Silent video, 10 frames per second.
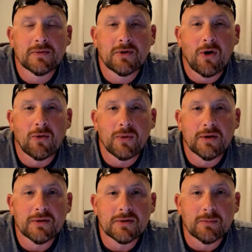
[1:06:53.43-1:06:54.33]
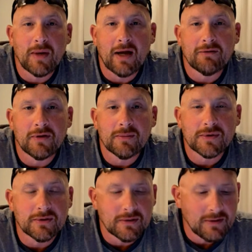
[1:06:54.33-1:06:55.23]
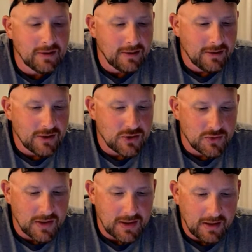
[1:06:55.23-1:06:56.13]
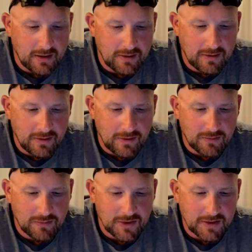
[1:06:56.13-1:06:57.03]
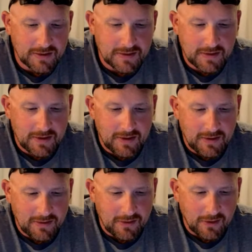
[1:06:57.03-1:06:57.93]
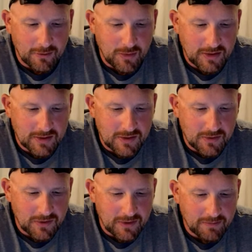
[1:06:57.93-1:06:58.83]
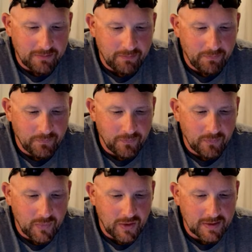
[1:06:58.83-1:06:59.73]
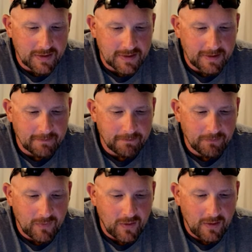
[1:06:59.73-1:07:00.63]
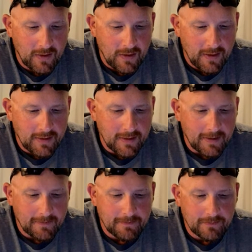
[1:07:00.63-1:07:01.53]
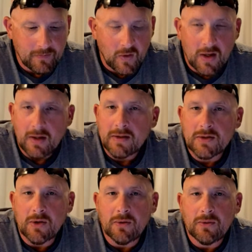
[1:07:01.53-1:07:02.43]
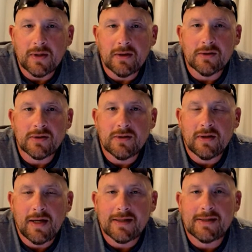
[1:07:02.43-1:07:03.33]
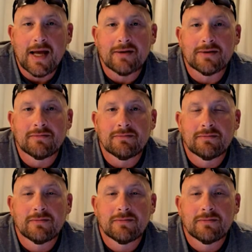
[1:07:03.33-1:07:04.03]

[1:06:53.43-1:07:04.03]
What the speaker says: cartwheels or backflips or streaking, because y'all are being so good. But yeah, So here's to the next 1,000.